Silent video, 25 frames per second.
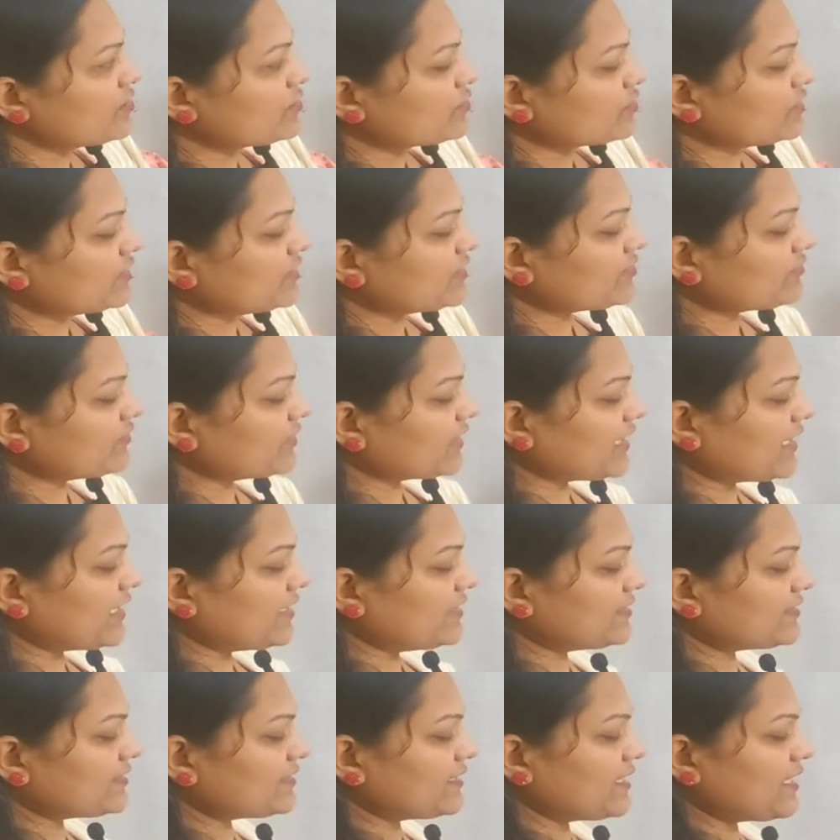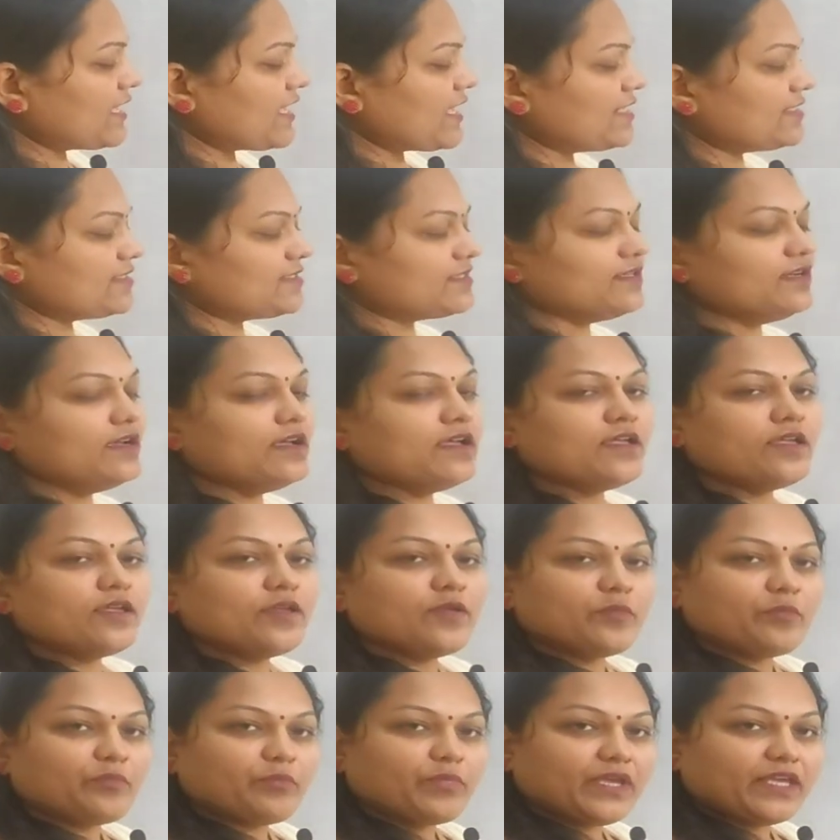So this we can say as a
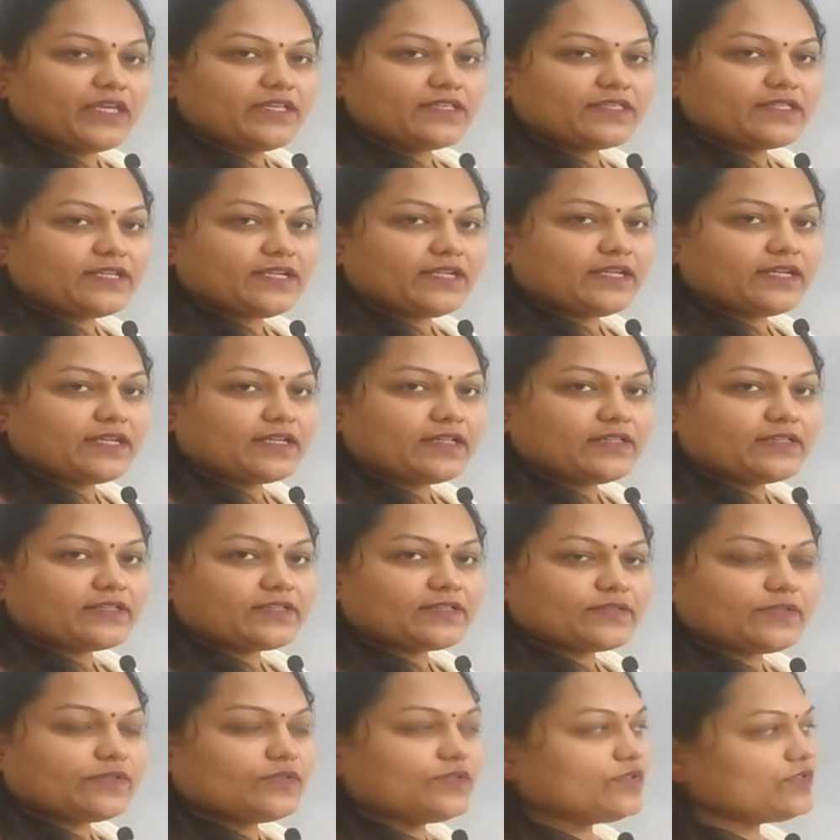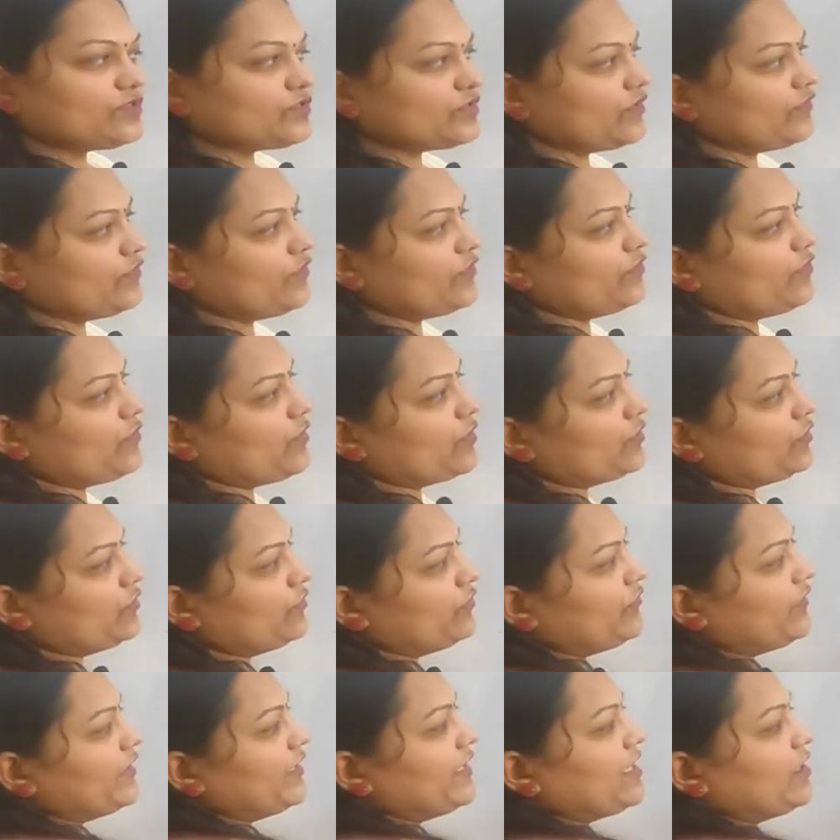base address. So if you want
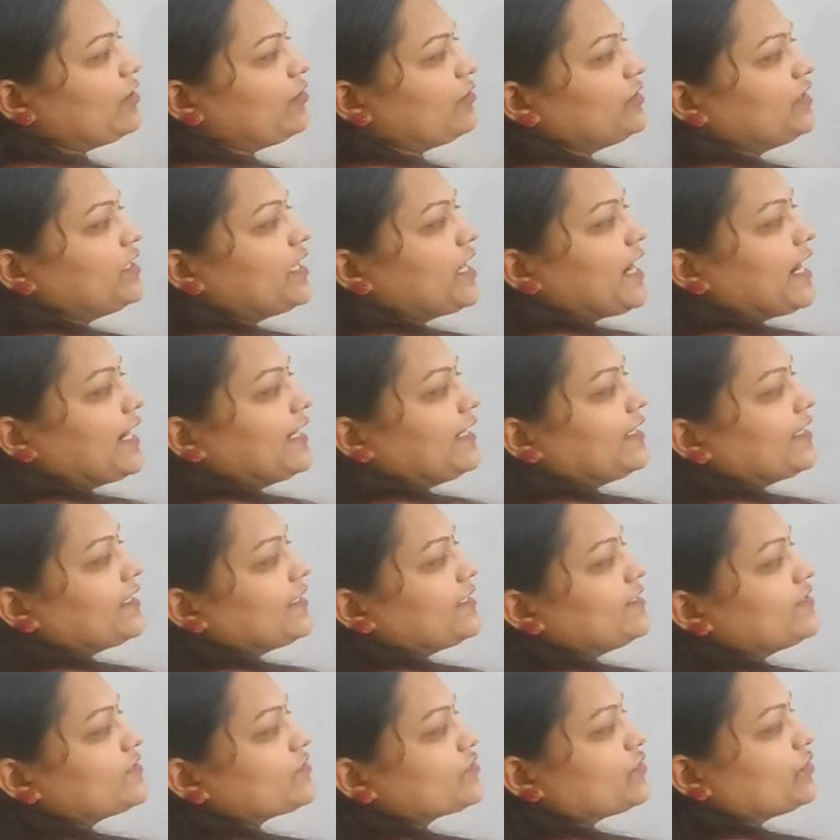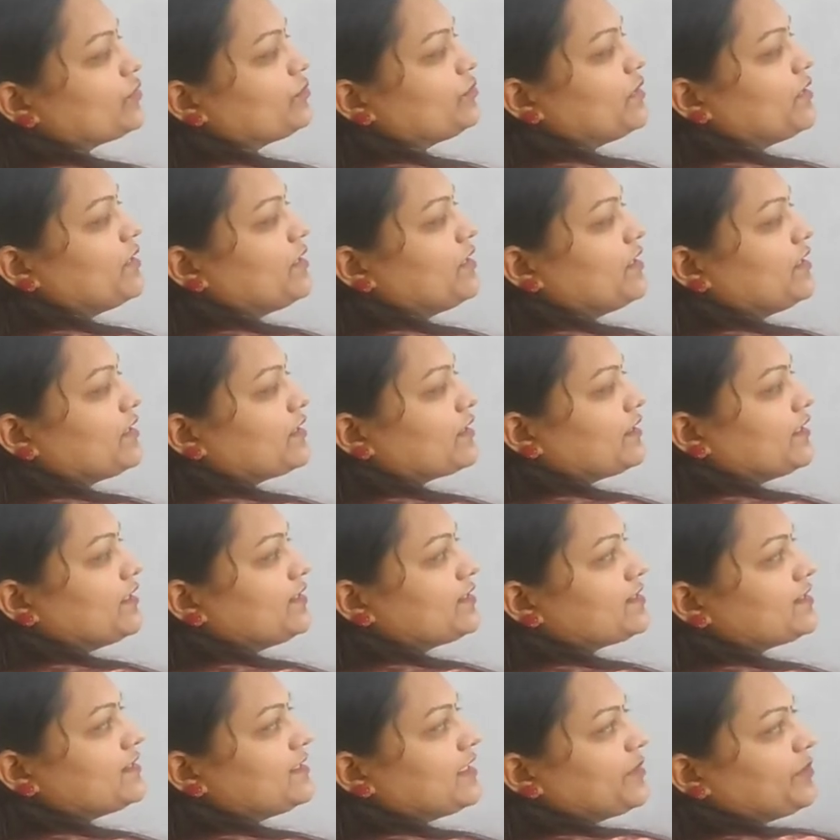to find out the address of
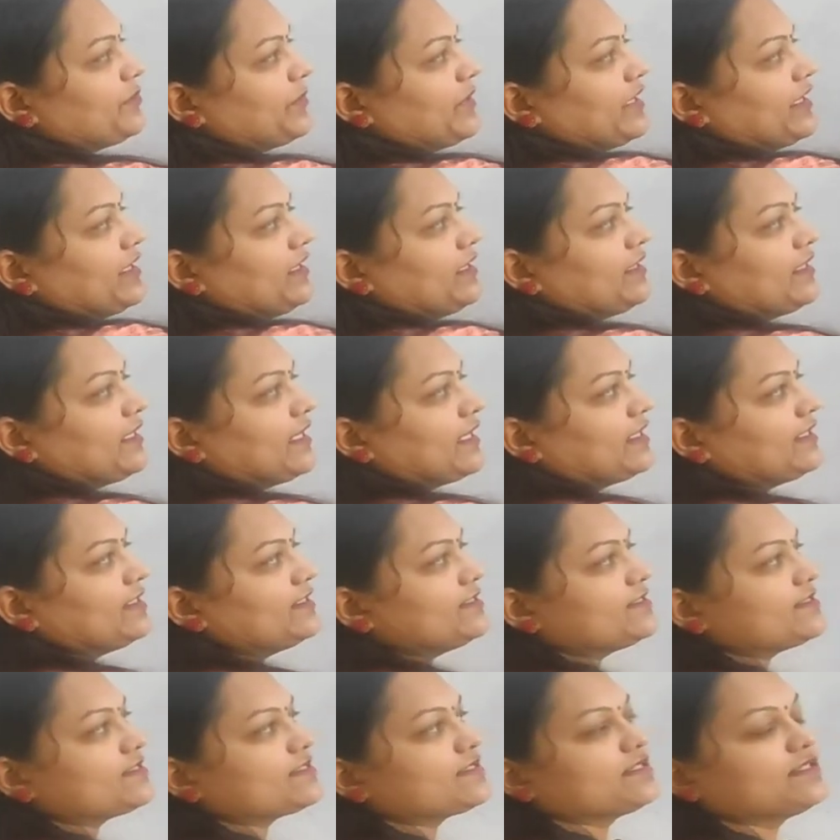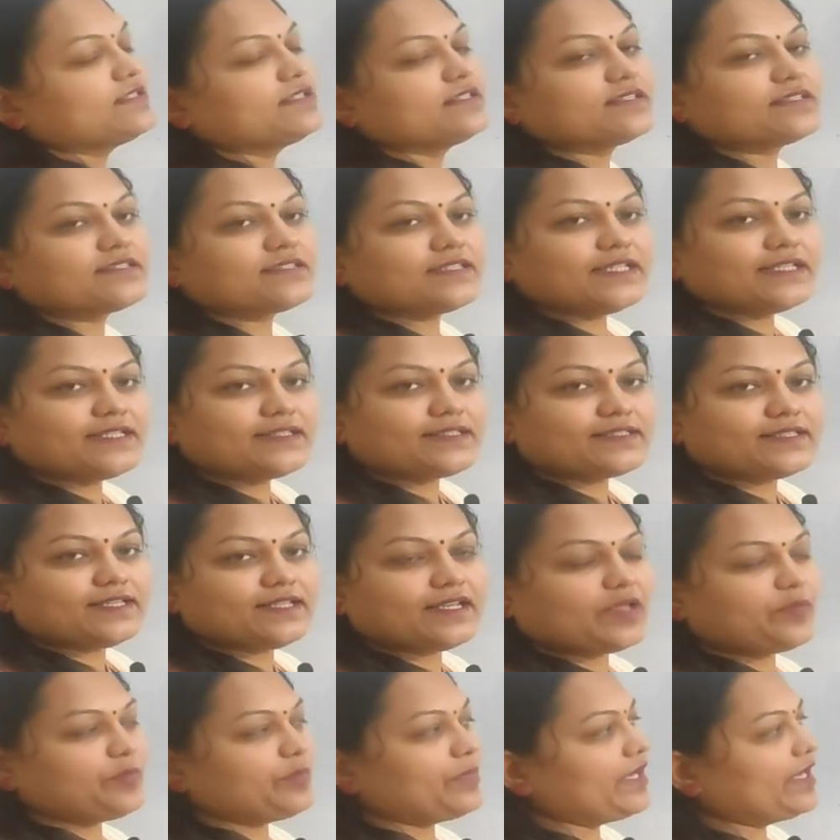this element, that is 6th
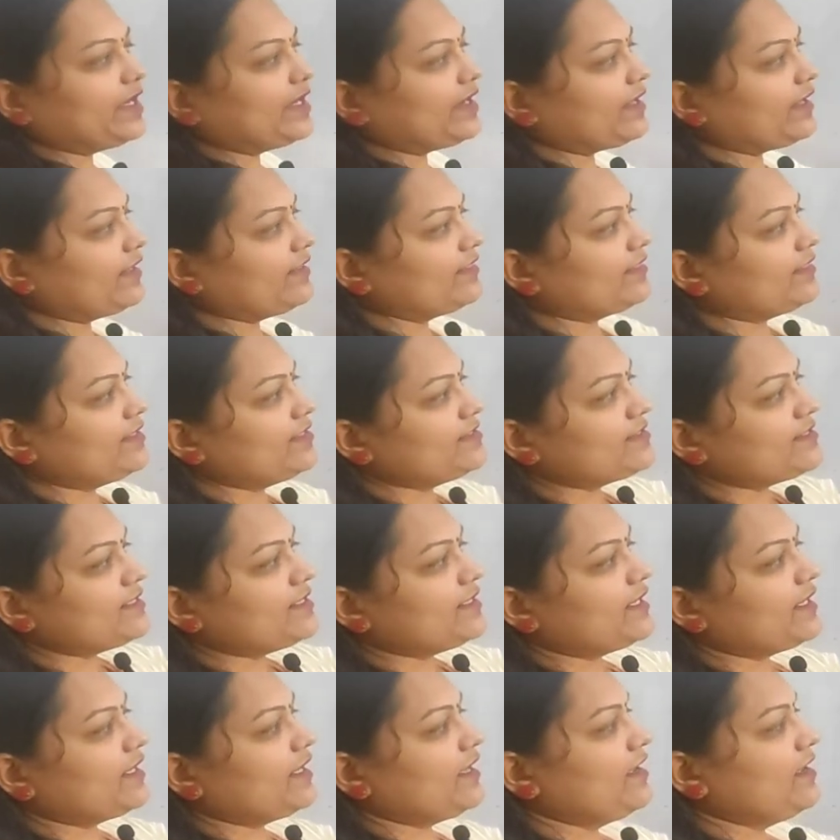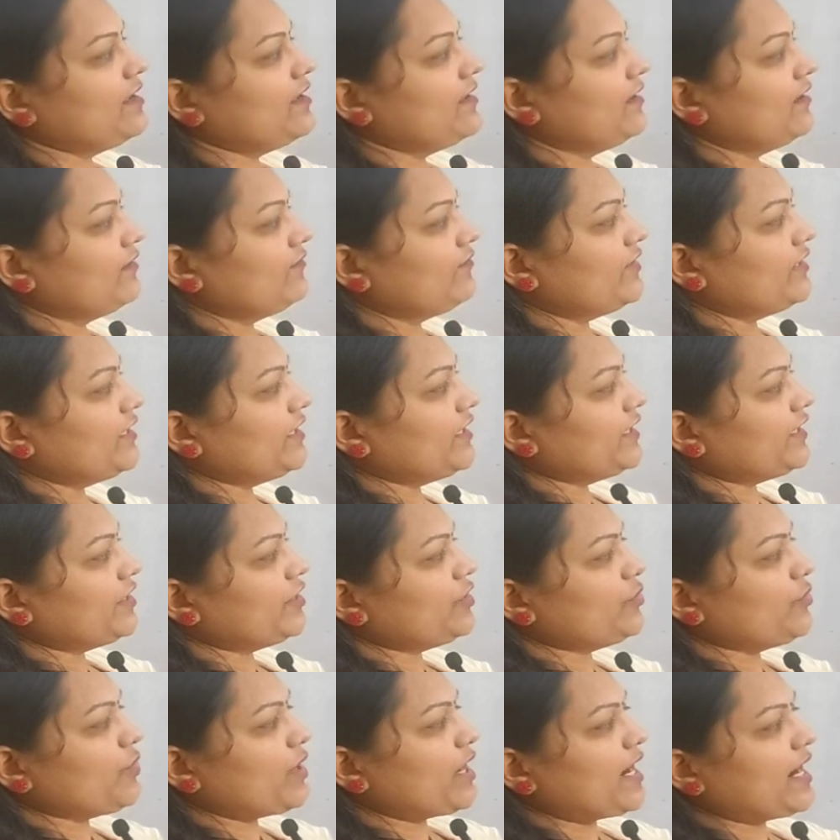element in this array, we
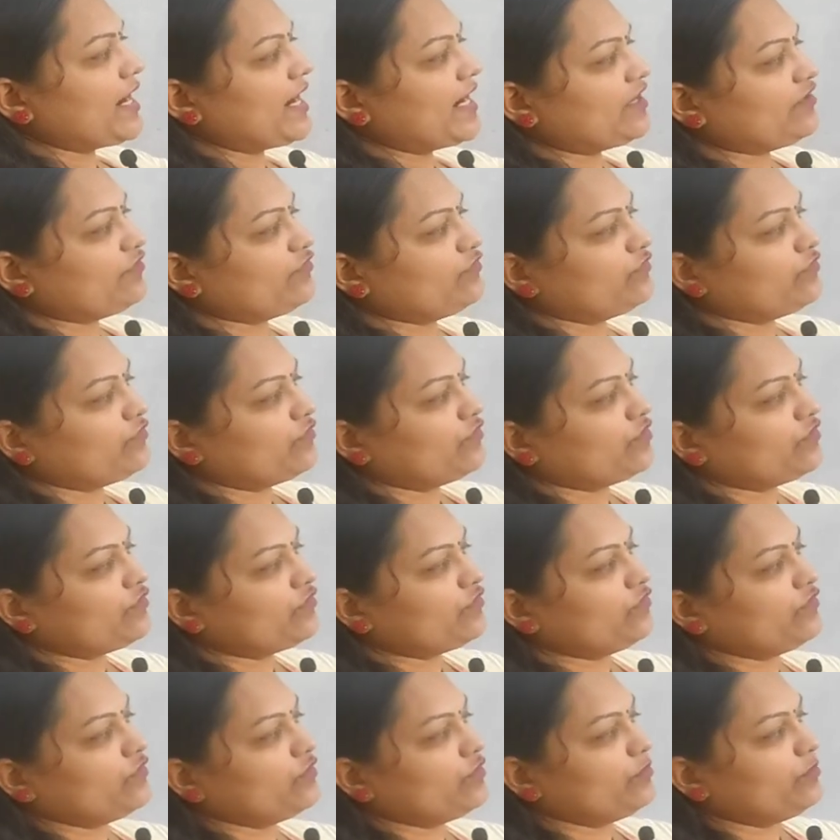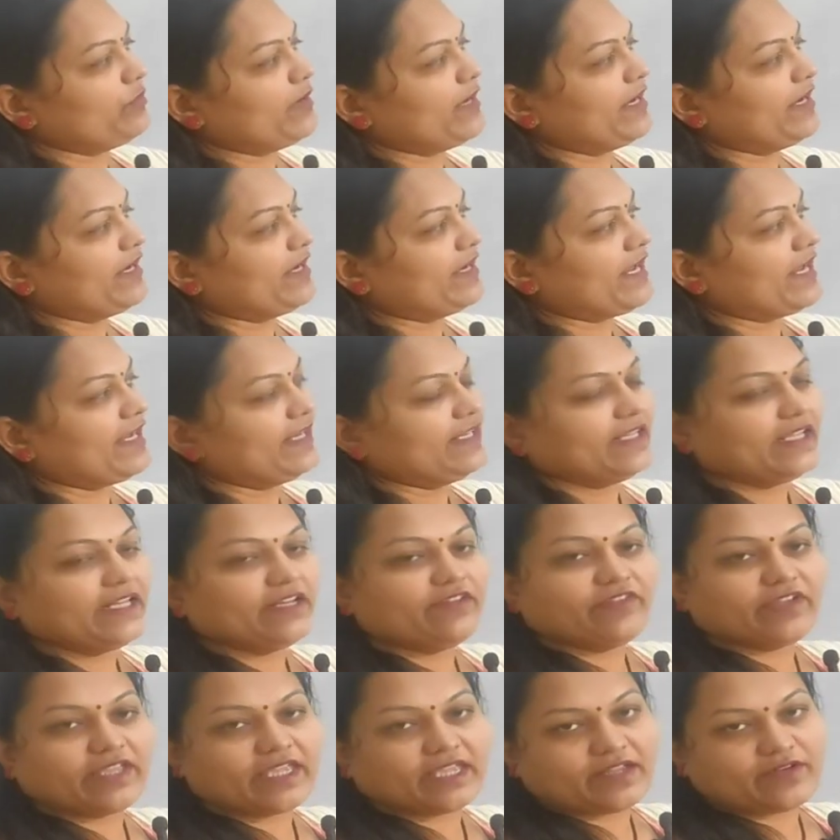need to add 4 byte and
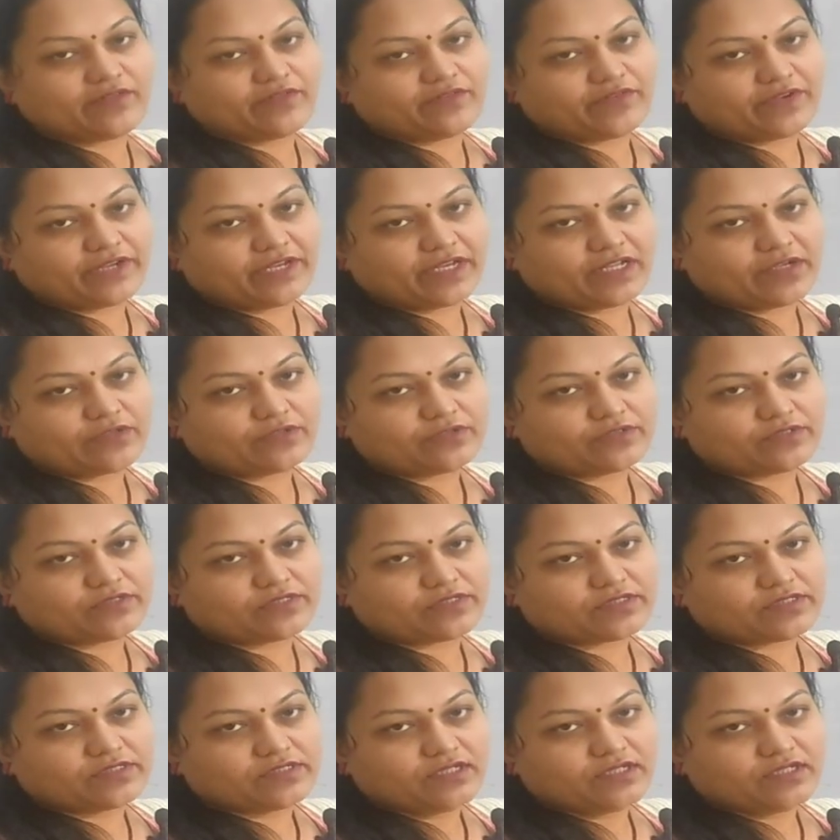then we can find out.